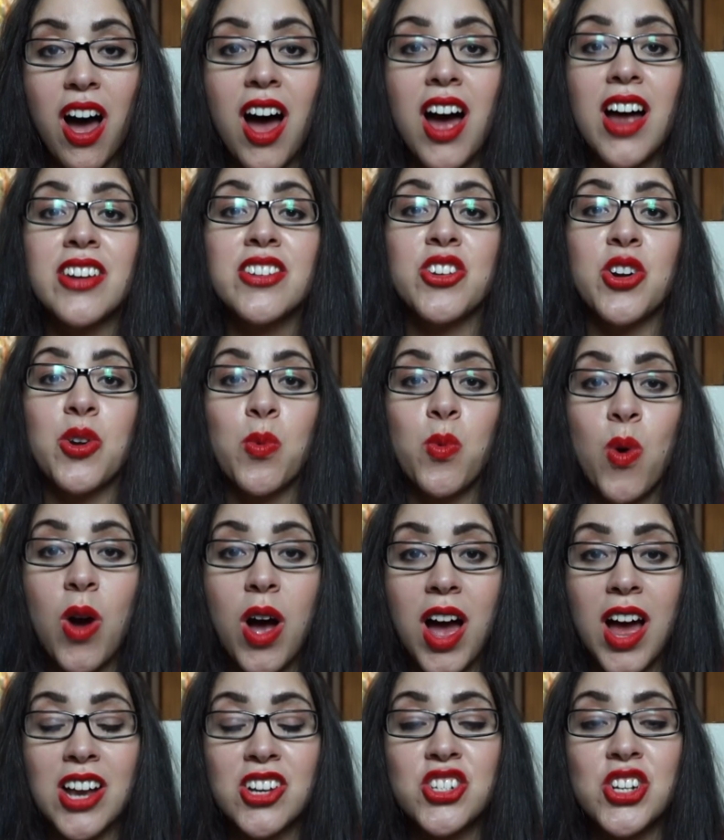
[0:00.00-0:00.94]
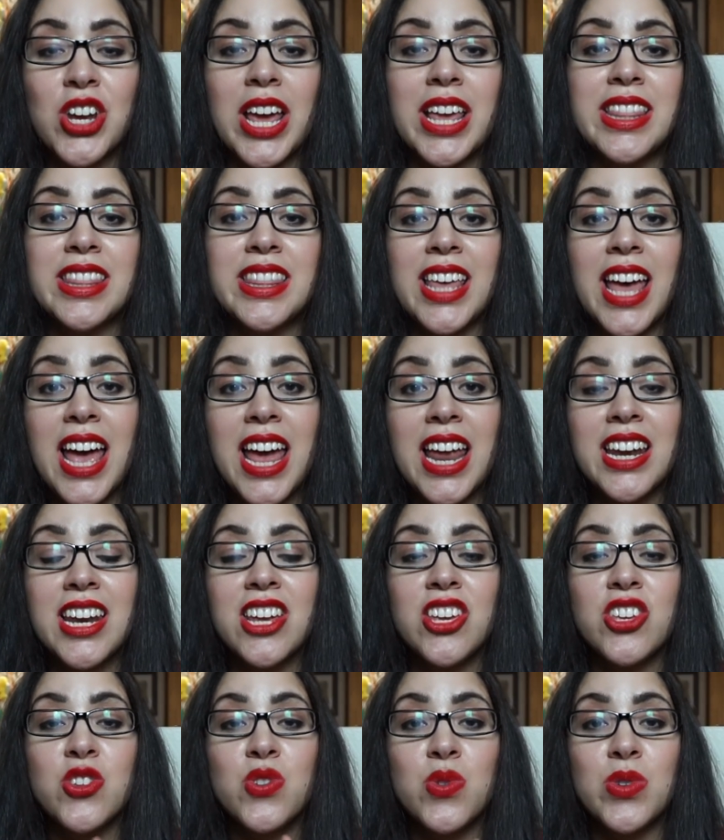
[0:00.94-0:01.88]
on your watch, and
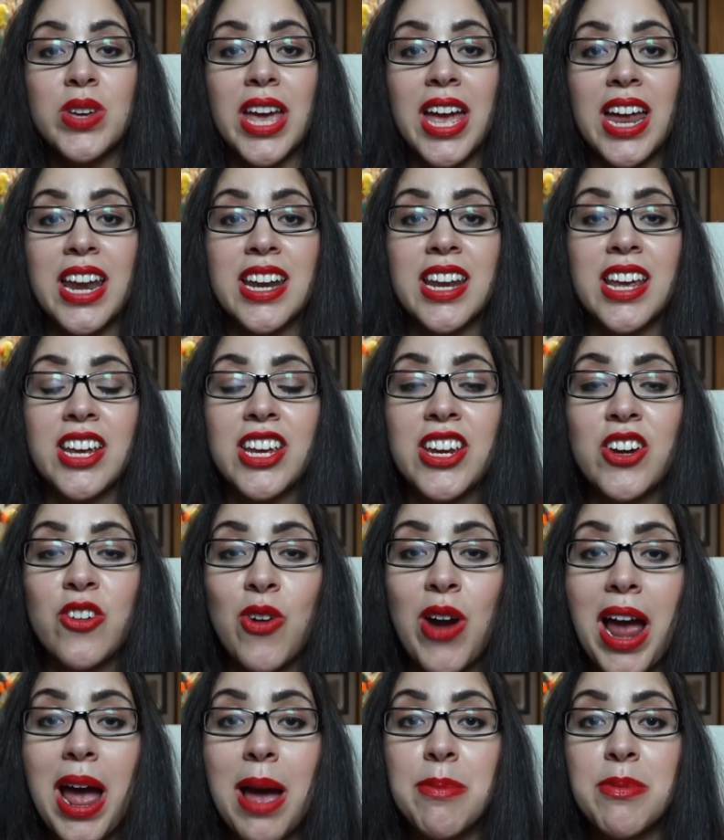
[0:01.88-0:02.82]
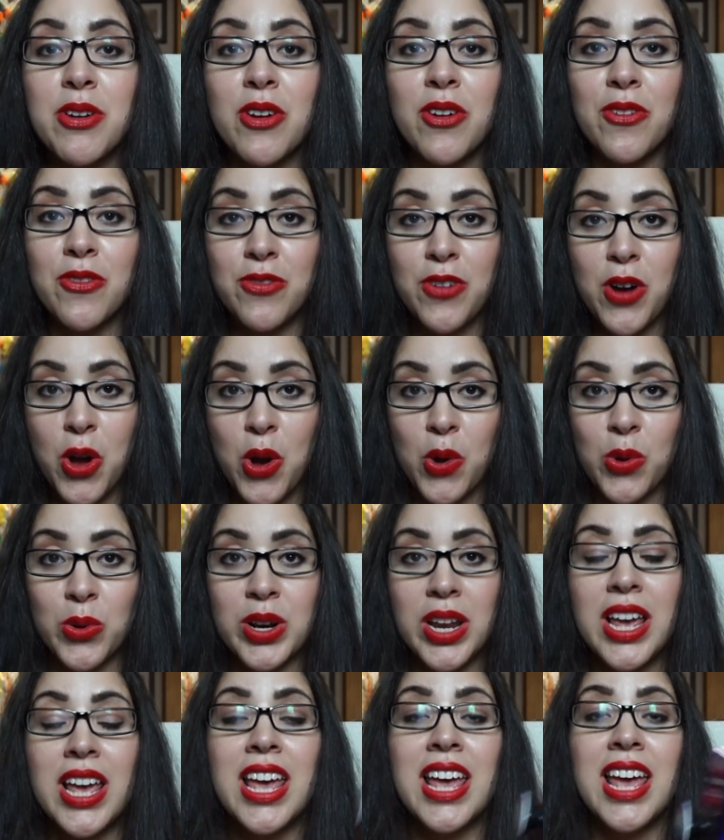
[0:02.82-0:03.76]
then you can grab your
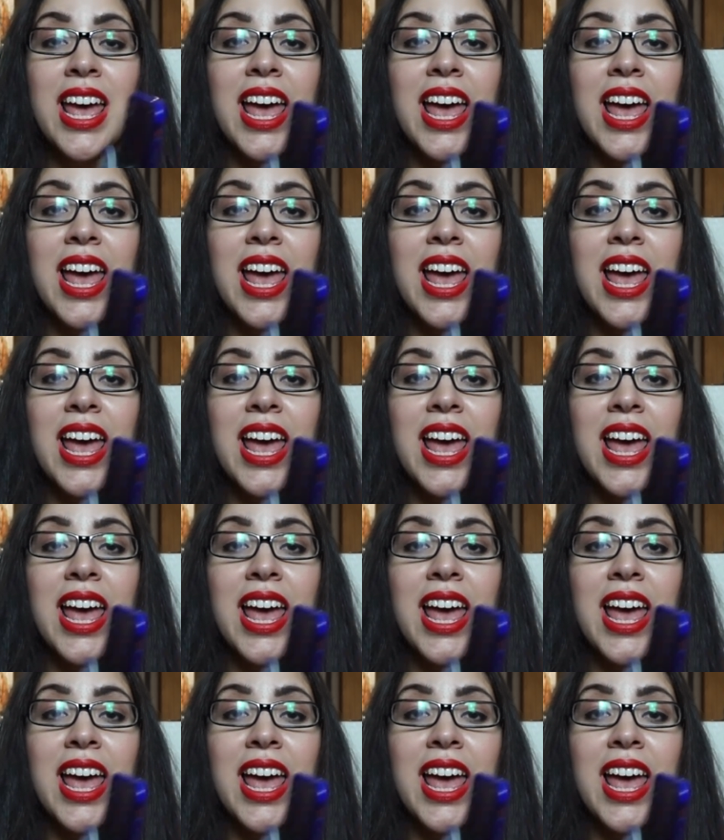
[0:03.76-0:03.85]
phone,